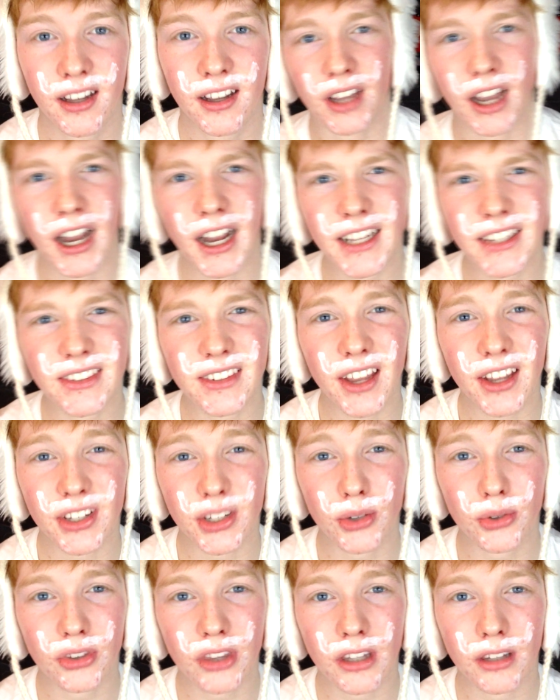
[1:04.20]
Einstein
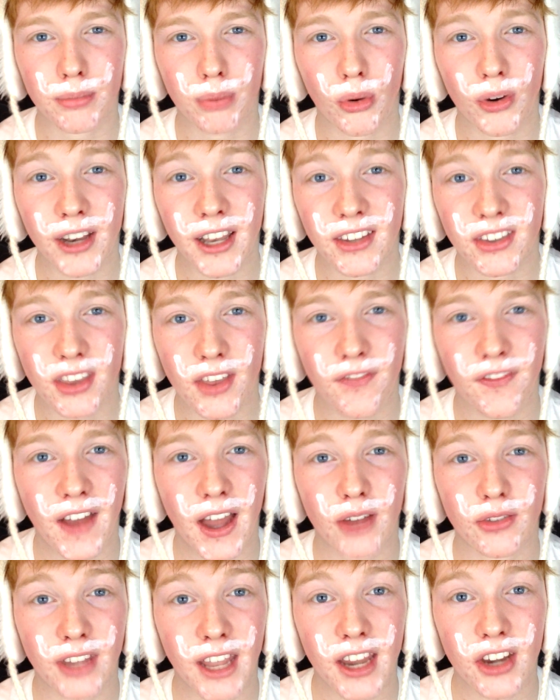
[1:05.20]
used this point as the
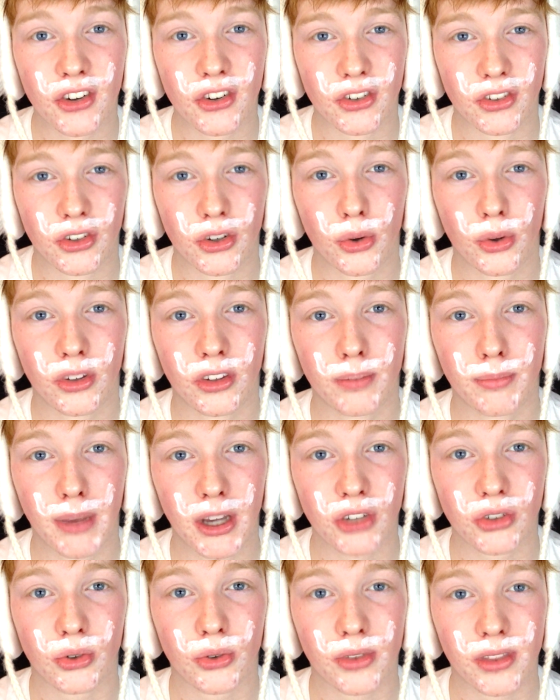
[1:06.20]
foundation to his
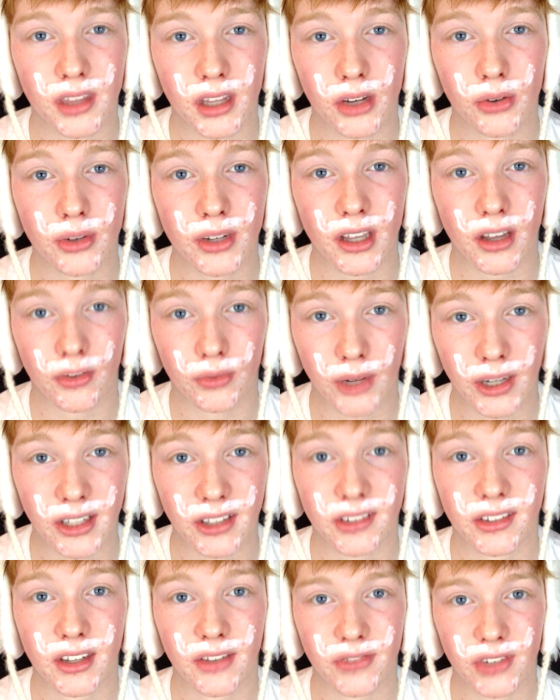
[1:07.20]
special theory of
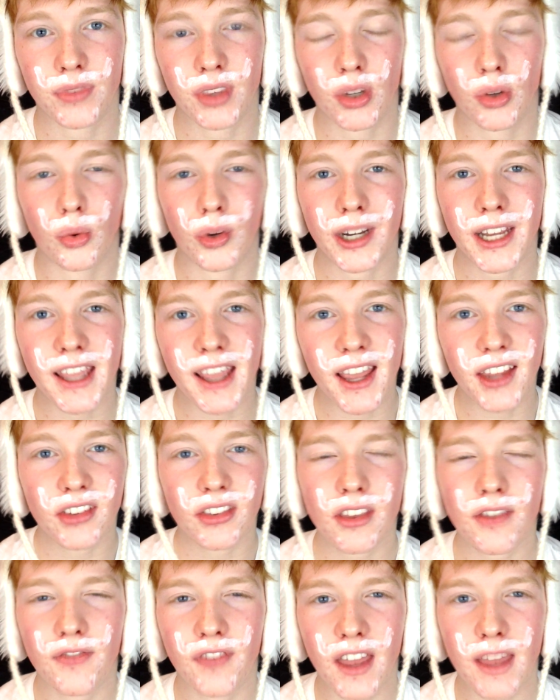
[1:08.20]
relativity. When he
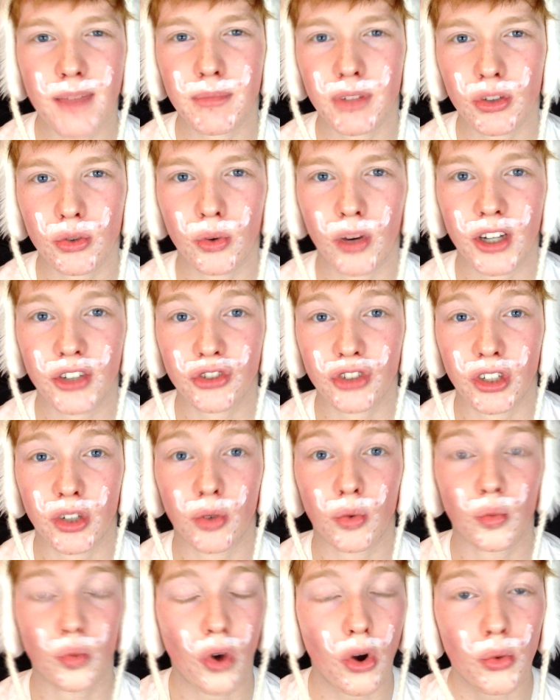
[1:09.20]
asked the famous question,
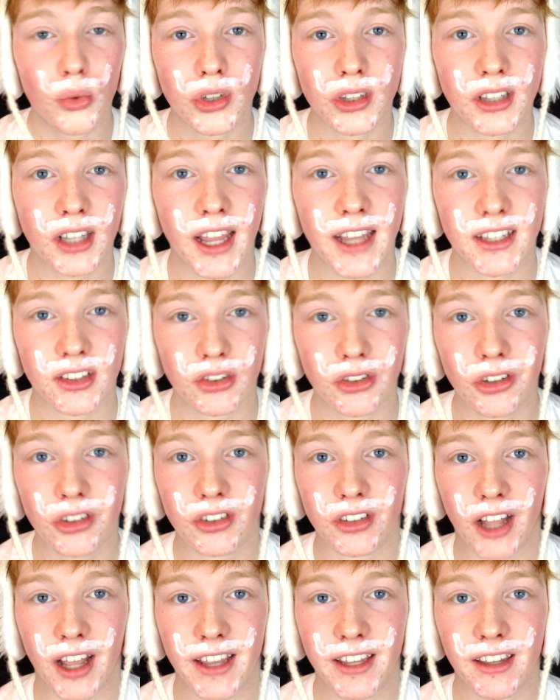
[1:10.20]
what would light
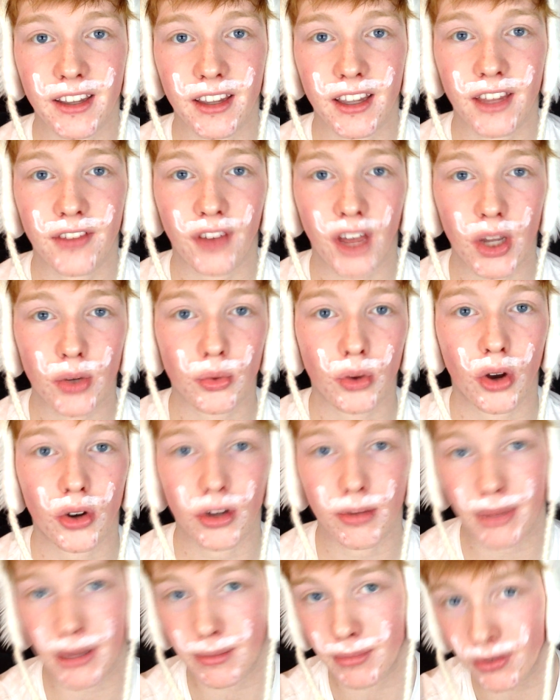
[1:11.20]
look like if I
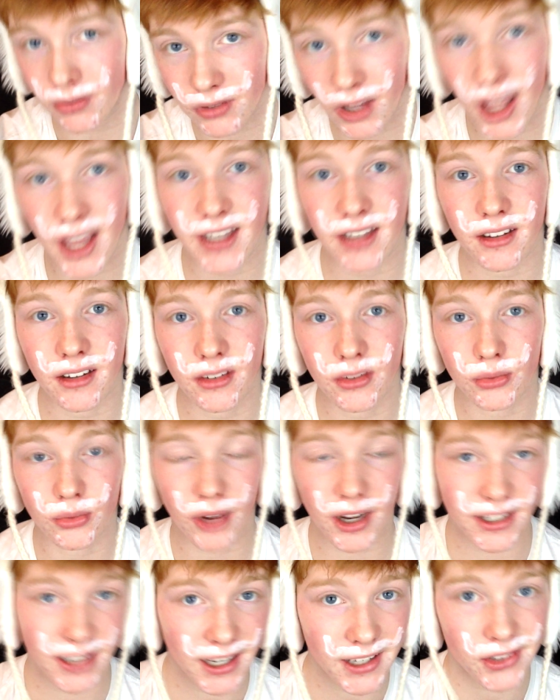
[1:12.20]
rode a beam of light
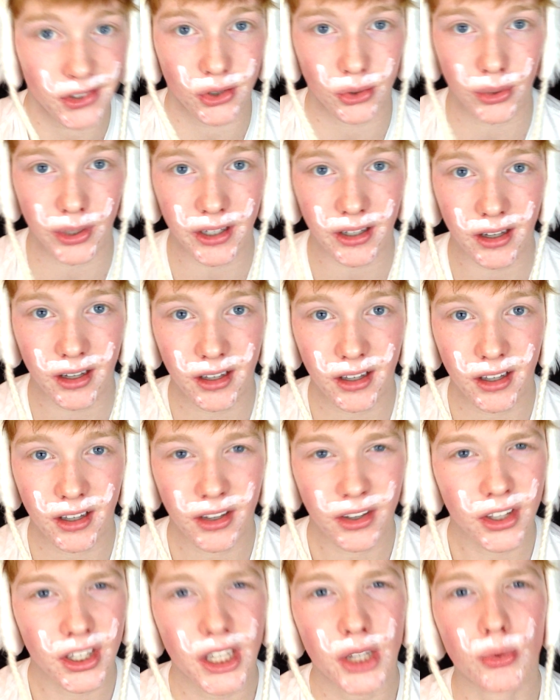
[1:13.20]
right next to it?
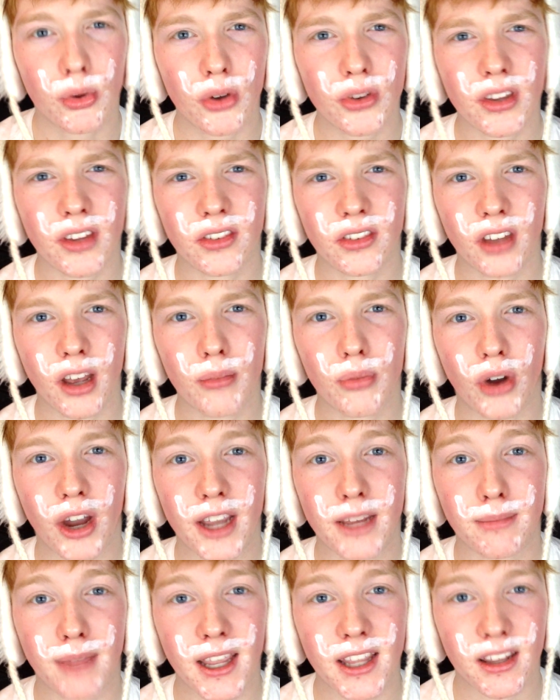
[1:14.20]
He rode the
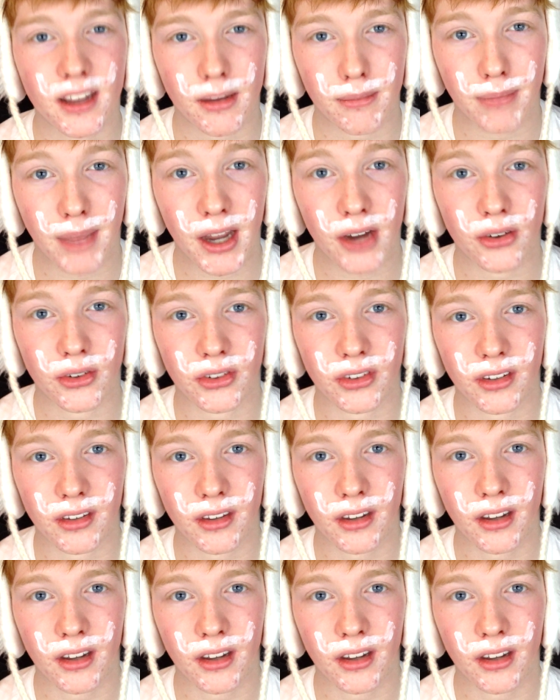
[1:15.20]
subway and made the comparison.